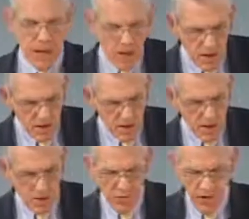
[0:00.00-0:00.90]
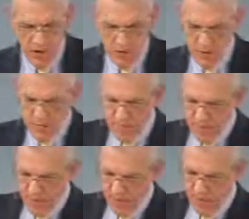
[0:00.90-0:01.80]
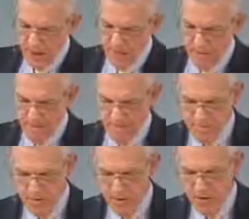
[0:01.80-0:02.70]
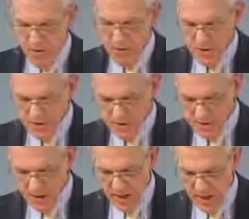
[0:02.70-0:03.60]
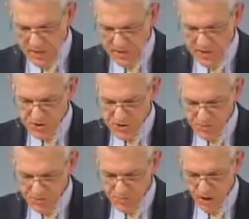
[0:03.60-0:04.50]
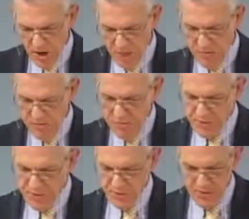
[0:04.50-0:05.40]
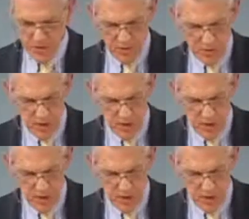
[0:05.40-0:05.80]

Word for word: Here's a problem that not only is it the incestuous problem of peer review,